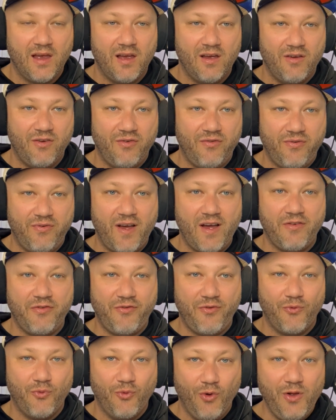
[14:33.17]

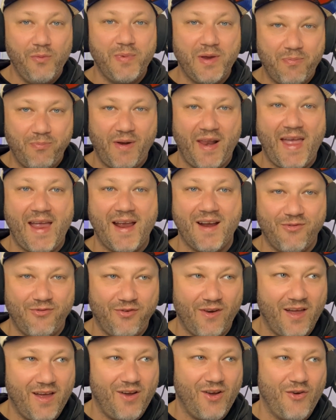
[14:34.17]
Faf will be playing
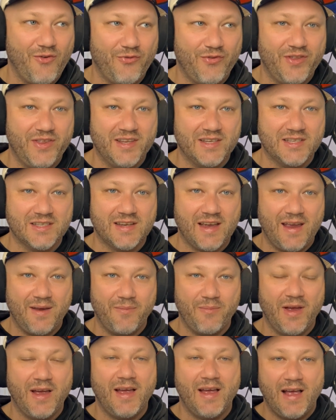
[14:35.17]
fly-off in this
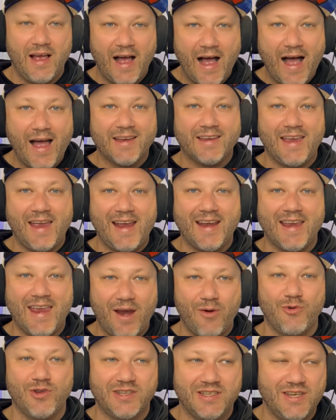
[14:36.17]
game. I can
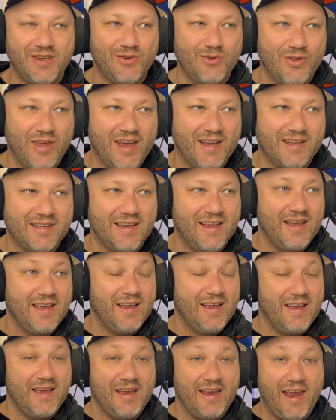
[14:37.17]
guarantee you that.
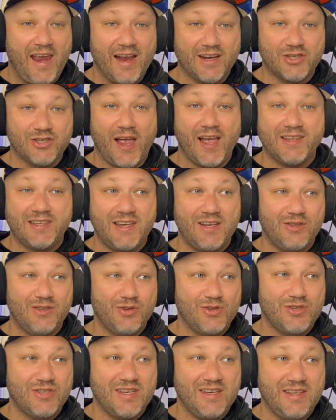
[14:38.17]
Exciting
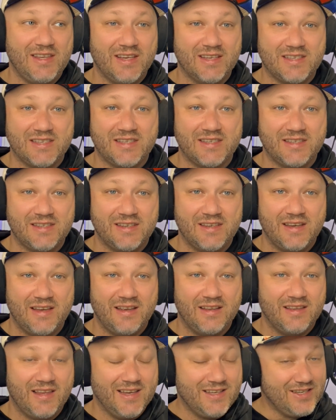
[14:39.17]
to see this.
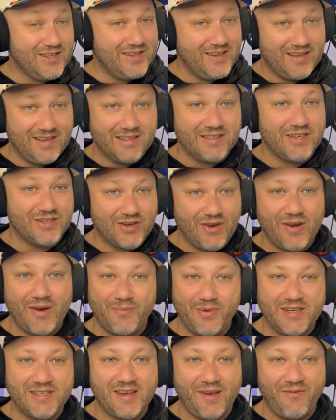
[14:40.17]
This is going to
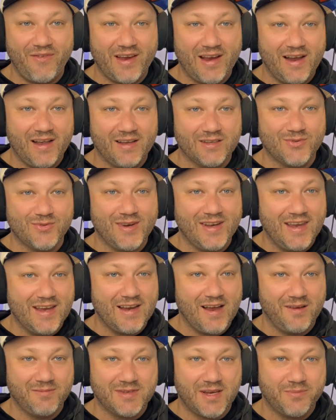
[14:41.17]
be something else when he
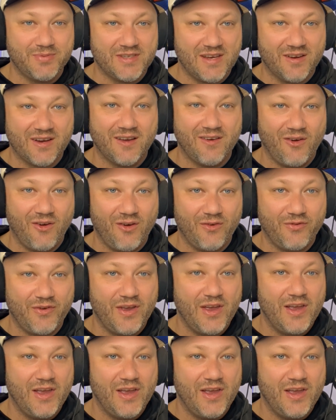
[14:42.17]
comes up second half